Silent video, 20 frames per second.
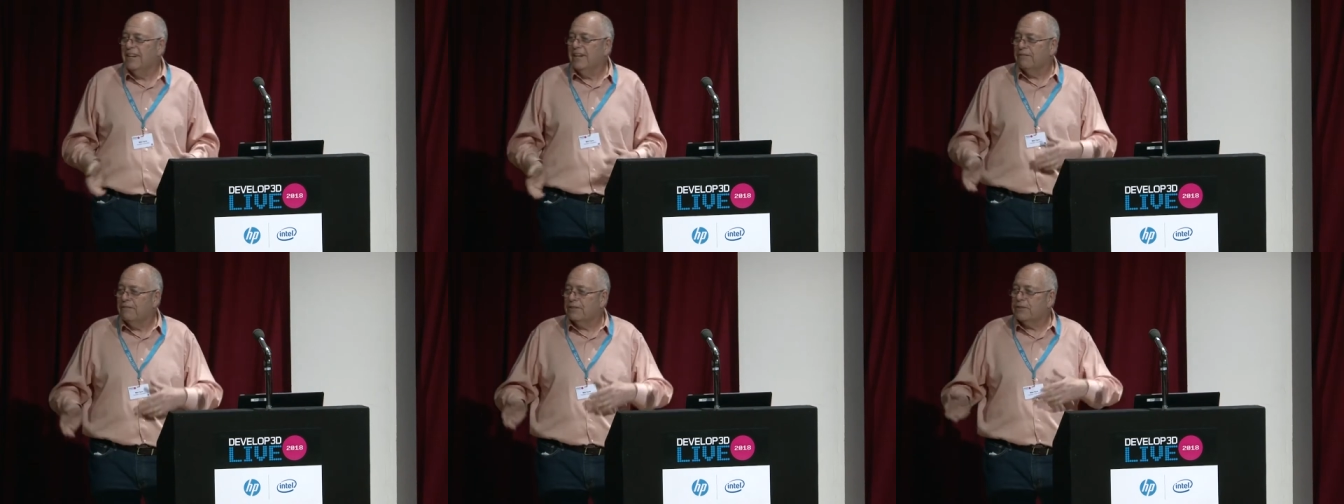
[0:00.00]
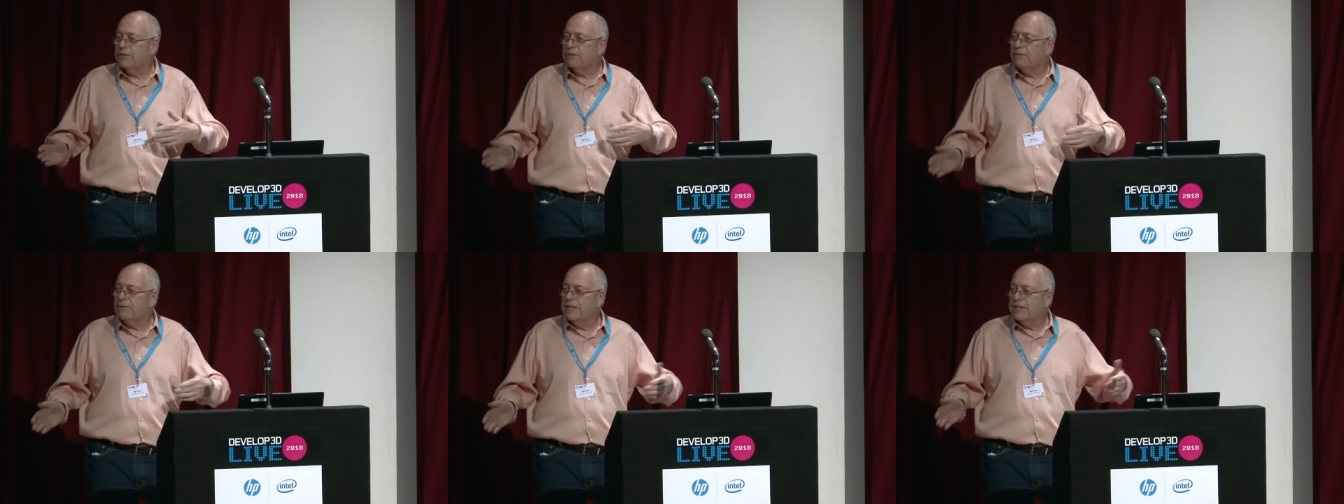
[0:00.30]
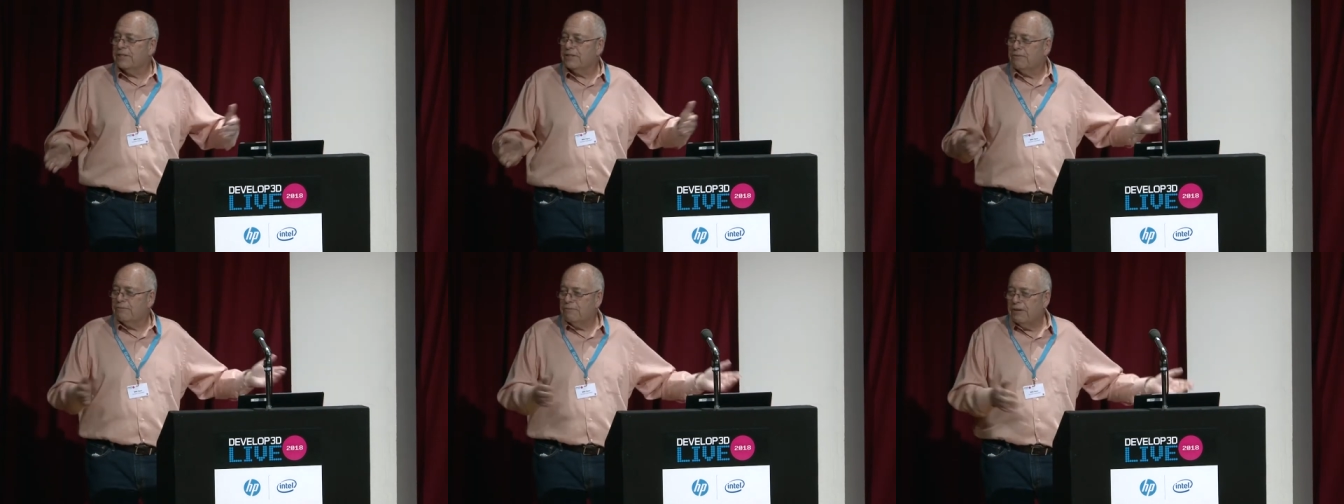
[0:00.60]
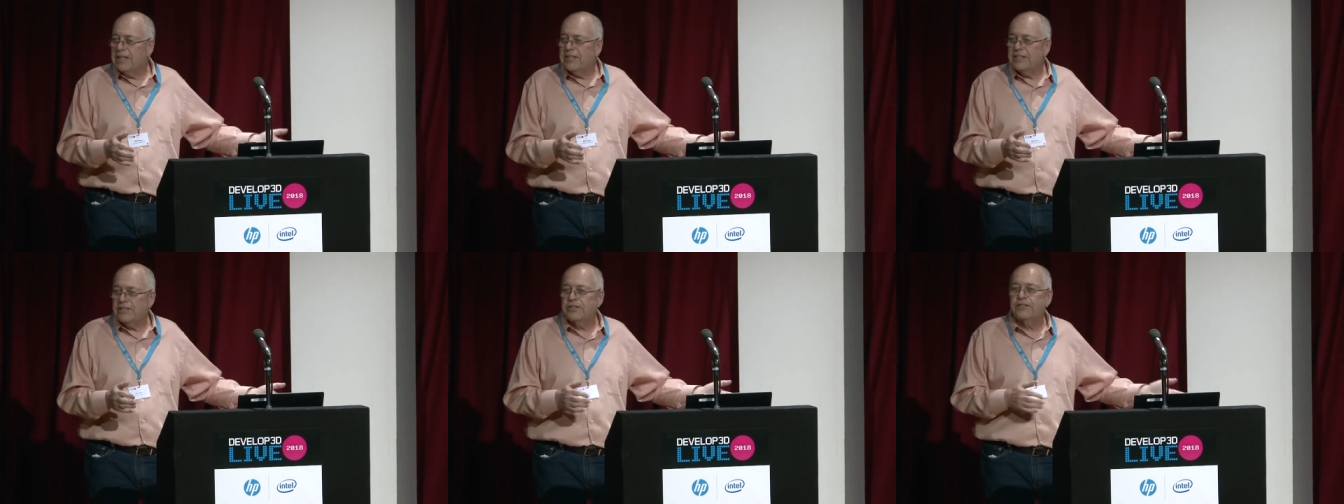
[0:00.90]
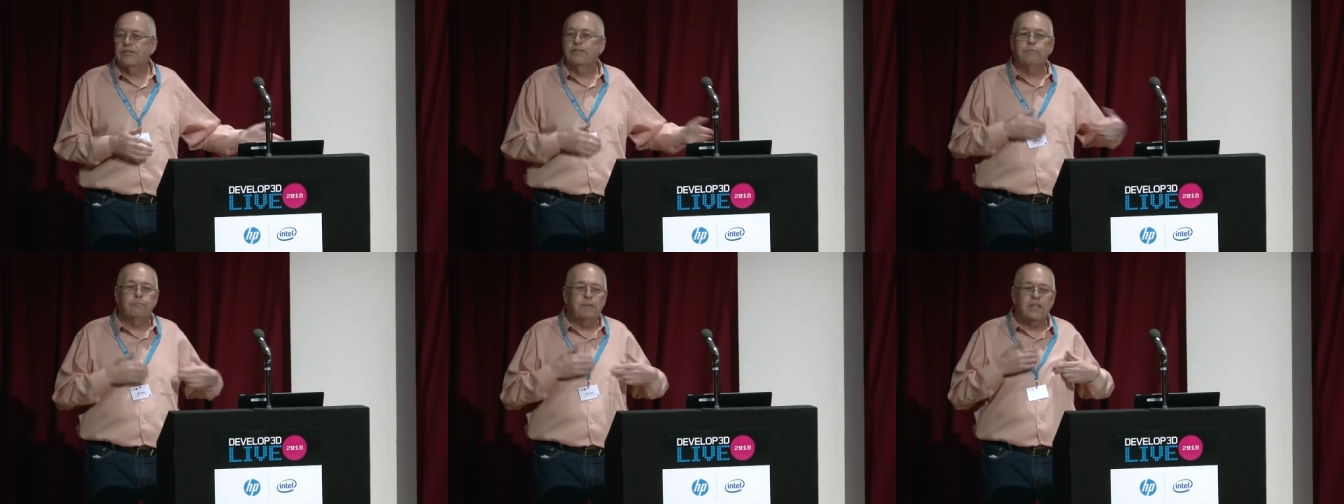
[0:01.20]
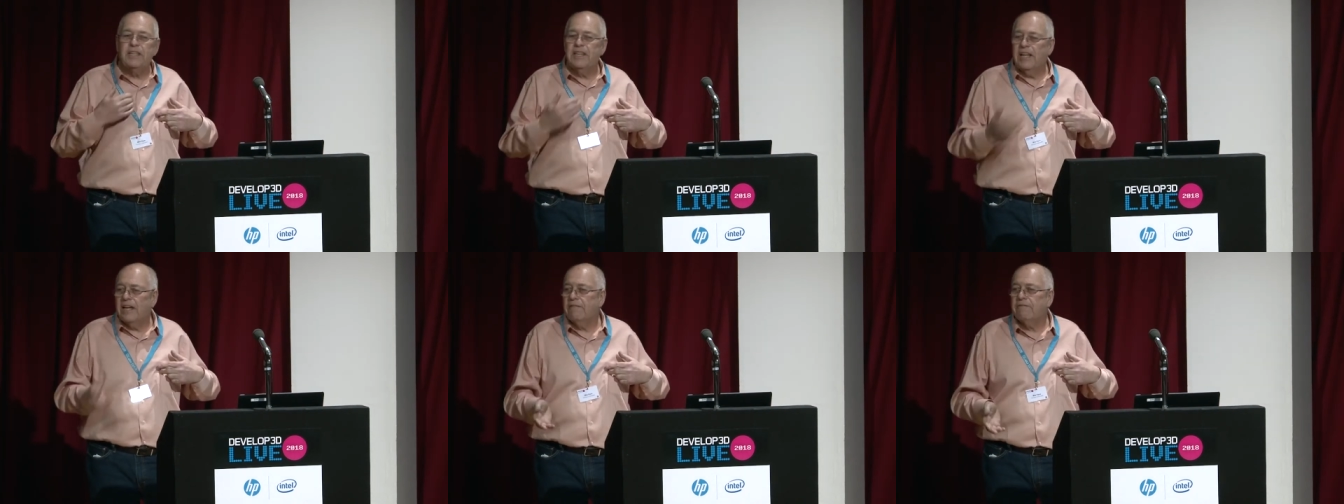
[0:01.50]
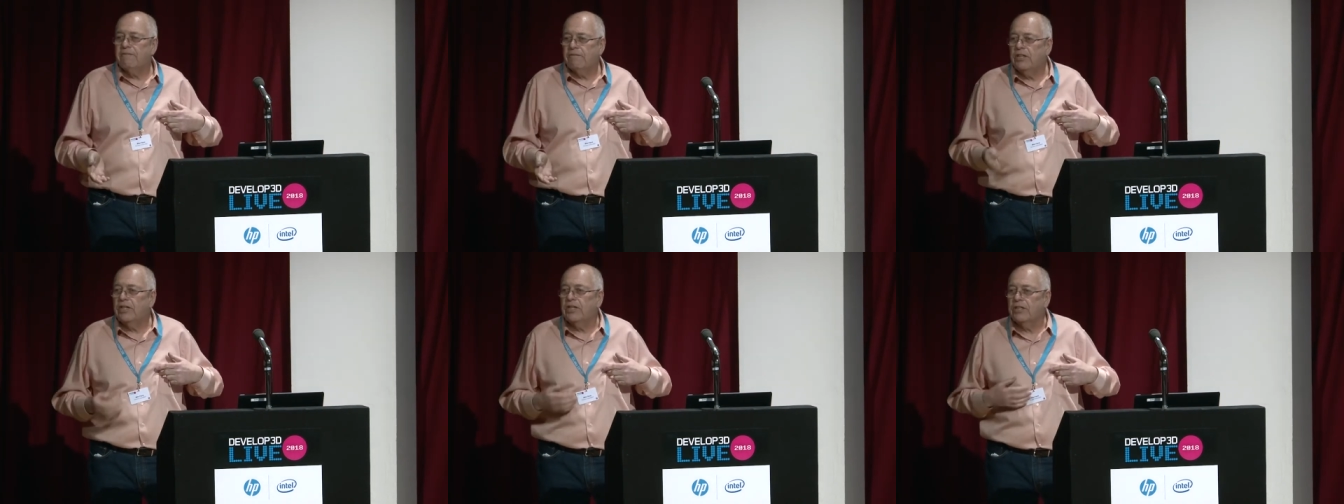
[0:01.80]
there's always a race to be there
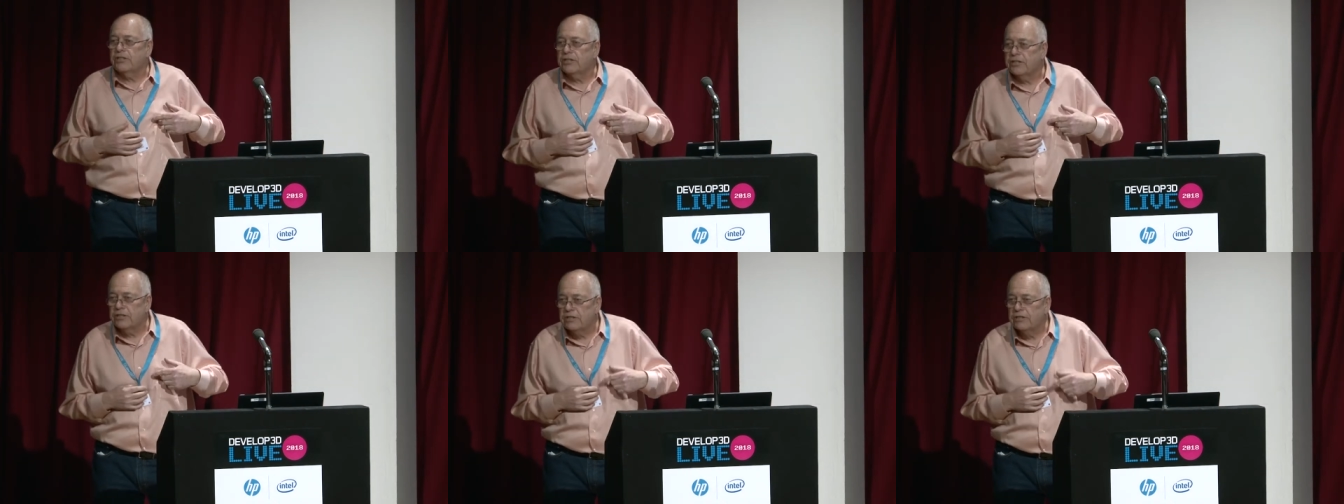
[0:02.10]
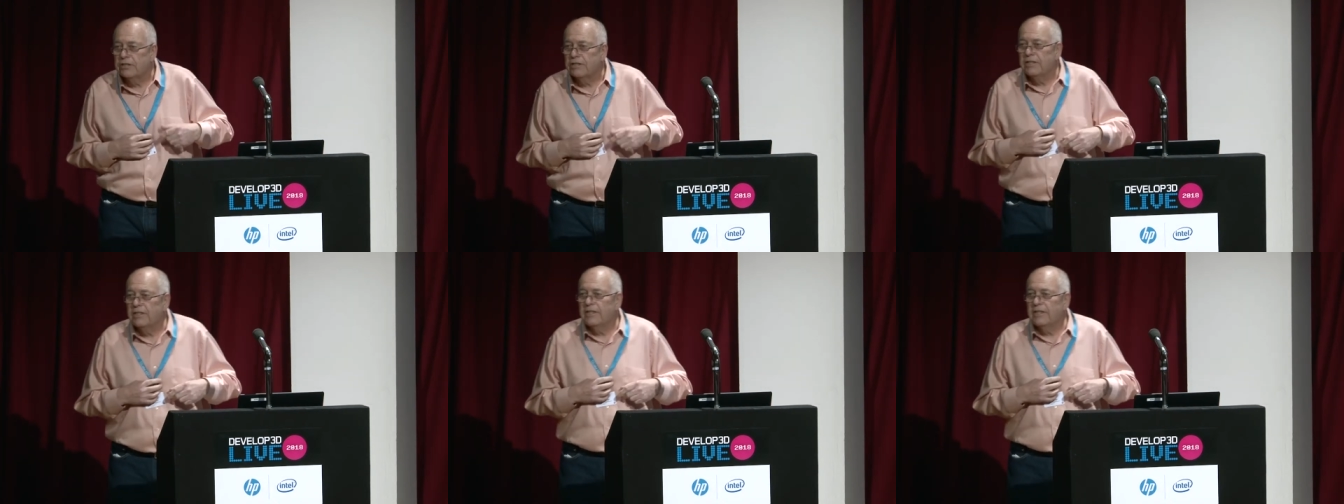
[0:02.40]
first.